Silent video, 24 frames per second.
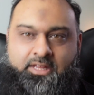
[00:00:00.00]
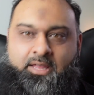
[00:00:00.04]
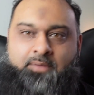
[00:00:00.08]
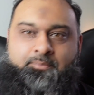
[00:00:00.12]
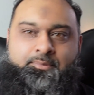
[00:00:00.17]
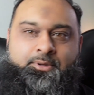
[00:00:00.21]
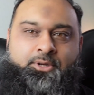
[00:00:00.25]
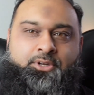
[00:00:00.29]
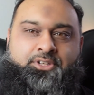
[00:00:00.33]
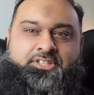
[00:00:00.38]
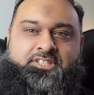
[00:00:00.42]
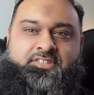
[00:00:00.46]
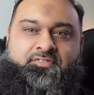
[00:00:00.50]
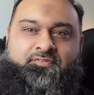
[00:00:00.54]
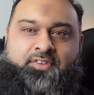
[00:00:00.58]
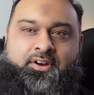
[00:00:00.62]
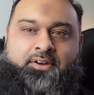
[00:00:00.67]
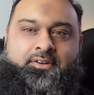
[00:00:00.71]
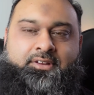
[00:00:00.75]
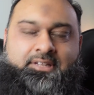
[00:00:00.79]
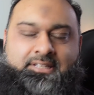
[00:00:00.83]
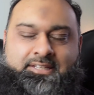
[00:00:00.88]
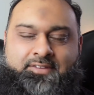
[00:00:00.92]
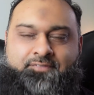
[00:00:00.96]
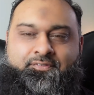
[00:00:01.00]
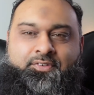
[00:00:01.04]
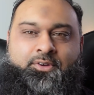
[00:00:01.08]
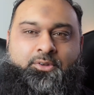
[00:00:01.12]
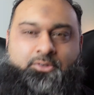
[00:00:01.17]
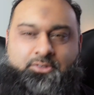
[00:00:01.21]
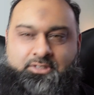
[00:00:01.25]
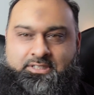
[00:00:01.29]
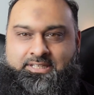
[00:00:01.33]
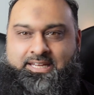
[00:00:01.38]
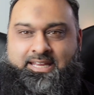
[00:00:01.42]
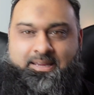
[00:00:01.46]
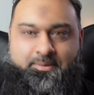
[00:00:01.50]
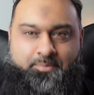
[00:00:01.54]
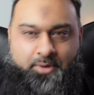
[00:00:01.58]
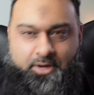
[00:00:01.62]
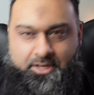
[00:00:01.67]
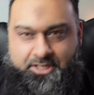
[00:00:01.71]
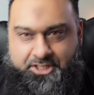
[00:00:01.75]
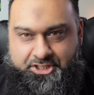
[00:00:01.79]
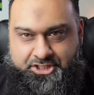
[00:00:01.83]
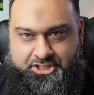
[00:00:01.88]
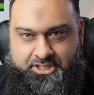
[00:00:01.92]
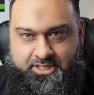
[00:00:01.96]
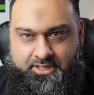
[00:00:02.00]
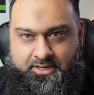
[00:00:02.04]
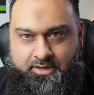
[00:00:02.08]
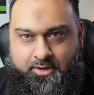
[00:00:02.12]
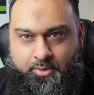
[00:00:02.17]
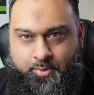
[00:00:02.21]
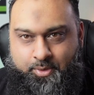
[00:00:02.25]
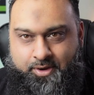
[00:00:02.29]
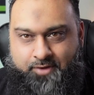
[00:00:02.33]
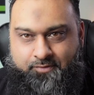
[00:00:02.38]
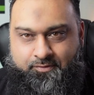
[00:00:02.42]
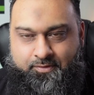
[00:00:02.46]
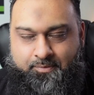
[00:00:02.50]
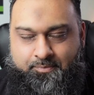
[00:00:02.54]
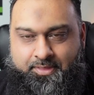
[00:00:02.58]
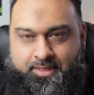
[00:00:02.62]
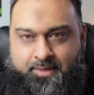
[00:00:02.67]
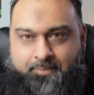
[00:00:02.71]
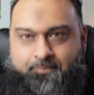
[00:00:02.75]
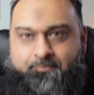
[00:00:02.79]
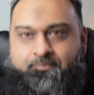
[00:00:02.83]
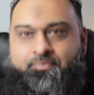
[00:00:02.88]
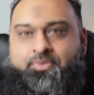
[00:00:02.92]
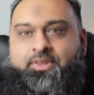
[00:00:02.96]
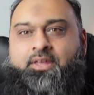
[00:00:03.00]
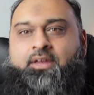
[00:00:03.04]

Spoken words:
because it's very difficult to take market share away from them.